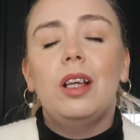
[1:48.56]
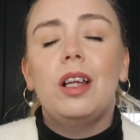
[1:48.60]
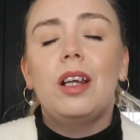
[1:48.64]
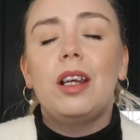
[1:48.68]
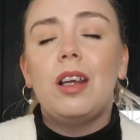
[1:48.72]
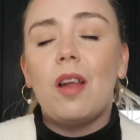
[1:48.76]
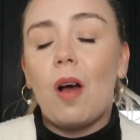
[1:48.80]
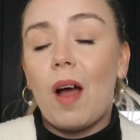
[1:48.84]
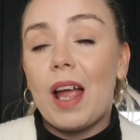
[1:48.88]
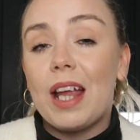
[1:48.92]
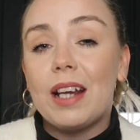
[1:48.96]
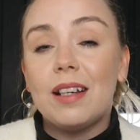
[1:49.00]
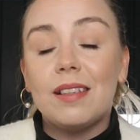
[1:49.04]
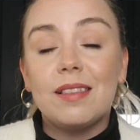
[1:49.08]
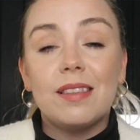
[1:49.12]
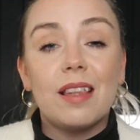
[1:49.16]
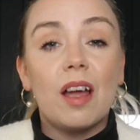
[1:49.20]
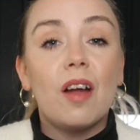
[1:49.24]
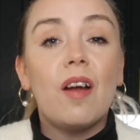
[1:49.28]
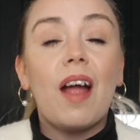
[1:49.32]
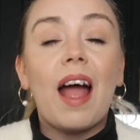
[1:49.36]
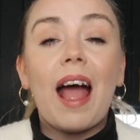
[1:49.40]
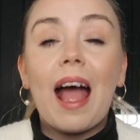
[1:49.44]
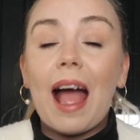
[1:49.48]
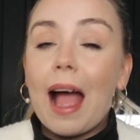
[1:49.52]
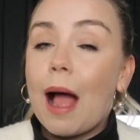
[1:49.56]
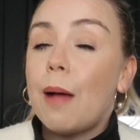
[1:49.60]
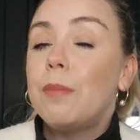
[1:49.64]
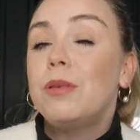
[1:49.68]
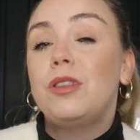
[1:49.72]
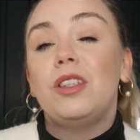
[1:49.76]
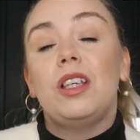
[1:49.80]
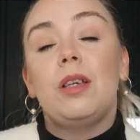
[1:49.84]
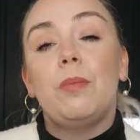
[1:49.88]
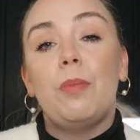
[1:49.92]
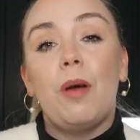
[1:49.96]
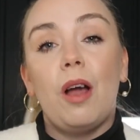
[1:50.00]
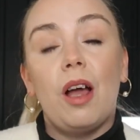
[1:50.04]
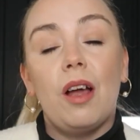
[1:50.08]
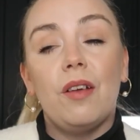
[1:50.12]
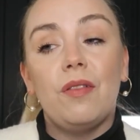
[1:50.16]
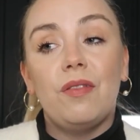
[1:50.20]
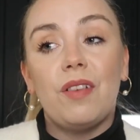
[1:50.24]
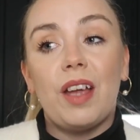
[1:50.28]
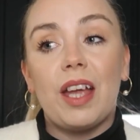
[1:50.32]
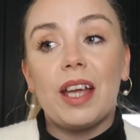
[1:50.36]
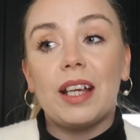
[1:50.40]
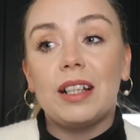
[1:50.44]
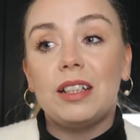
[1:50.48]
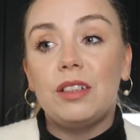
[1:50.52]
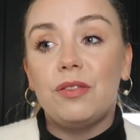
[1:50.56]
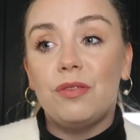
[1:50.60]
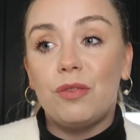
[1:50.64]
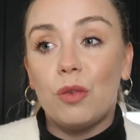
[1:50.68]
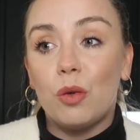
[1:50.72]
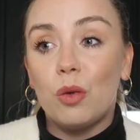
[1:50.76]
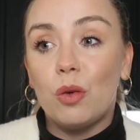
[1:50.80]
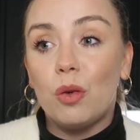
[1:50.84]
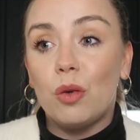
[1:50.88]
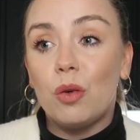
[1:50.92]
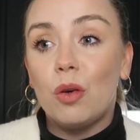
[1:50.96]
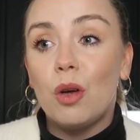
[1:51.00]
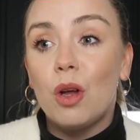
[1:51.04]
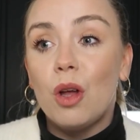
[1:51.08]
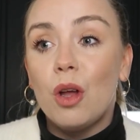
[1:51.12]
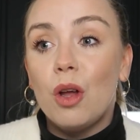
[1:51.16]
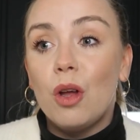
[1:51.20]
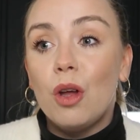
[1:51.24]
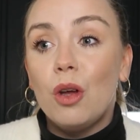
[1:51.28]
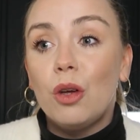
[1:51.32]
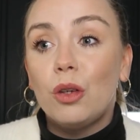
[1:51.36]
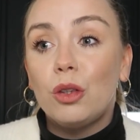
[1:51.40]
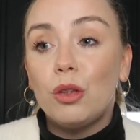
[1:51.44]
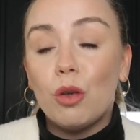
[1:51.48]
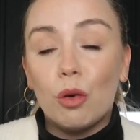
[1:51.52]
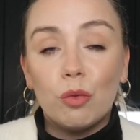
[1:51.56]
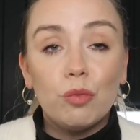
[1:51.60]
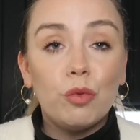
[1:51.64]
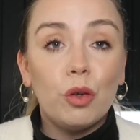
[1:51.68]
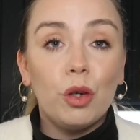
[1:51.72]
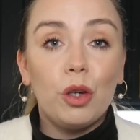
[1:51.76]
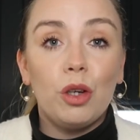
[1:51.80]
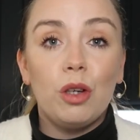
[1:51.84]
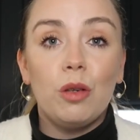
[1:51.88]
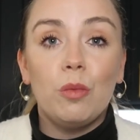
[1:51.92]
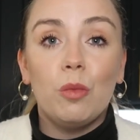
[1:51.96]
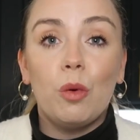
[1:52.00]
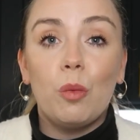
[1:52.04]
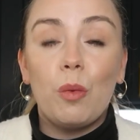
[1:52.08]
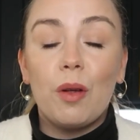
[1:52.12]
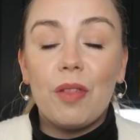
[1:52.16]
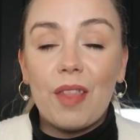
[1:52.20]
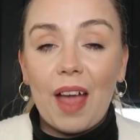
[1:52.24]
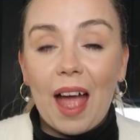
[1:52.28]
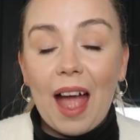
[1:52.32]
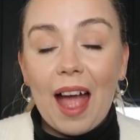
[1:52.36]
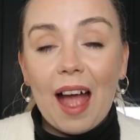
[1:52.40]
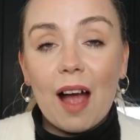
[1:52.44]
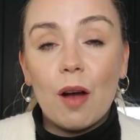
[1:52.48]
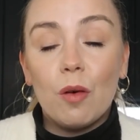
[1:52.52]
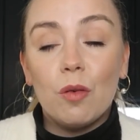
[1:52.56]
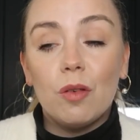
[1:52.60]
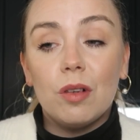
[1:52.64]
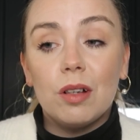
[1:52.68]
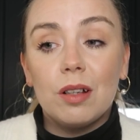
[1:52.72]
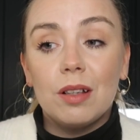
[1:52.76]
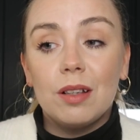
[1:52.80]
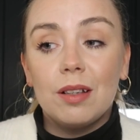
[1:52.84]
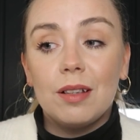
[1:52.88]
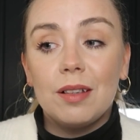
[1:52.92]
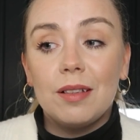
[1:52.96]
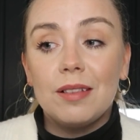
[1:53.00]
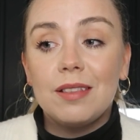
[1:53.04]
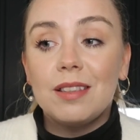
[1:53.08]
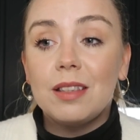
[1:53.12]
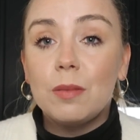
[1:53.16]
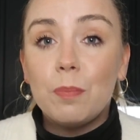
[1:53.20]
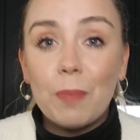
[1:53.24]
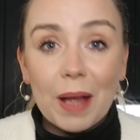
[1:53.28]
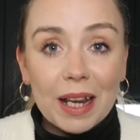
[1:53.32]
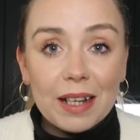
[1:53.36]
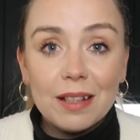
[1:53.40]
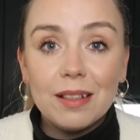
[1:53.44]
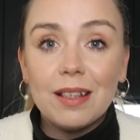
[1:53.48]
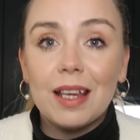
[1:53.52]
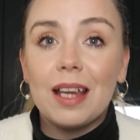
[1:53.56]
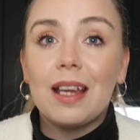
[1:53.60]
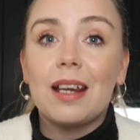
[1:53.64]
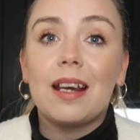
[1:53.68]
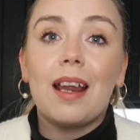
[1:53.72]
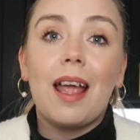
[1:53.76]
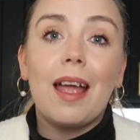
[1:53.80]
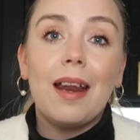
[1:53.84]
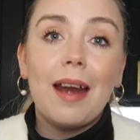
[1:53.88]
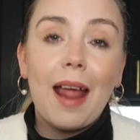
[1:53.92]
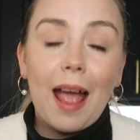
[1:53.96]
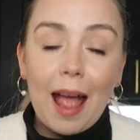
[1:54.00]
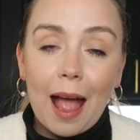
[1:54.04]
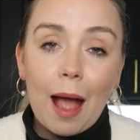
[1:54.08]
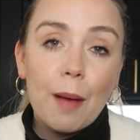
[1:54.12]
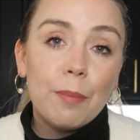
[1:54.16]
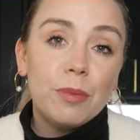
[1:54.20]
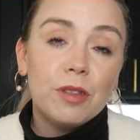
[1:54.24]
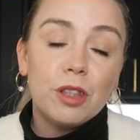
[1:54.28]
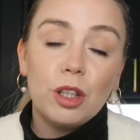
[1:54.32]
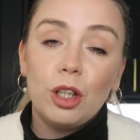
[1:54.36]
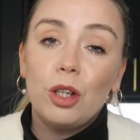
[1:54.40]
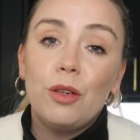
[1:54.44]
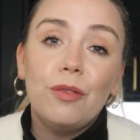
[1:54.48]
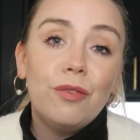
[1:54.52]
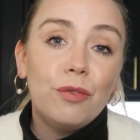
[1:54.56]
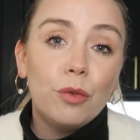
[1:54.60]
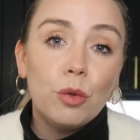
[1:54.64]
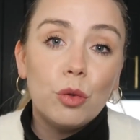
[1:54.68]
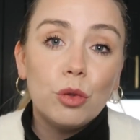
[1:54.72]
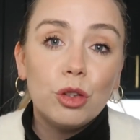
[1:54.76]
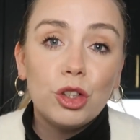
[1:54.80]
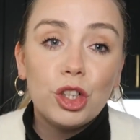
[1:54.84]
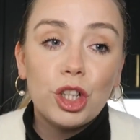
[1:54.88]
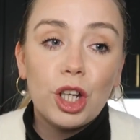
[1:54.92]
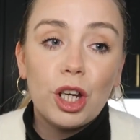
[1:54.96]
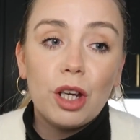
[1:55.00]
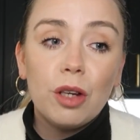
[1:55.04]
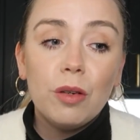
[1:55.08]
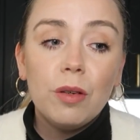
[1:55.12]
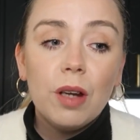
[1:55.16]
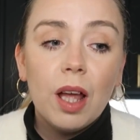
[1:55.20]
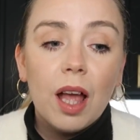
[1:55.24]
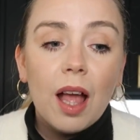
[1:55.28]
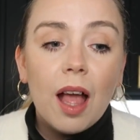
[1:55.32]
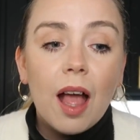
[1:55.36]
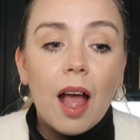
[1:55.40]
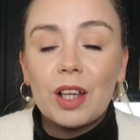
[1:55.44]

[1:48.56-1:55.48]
lights that are absolutely perfect for your room without spending an absolute fortune.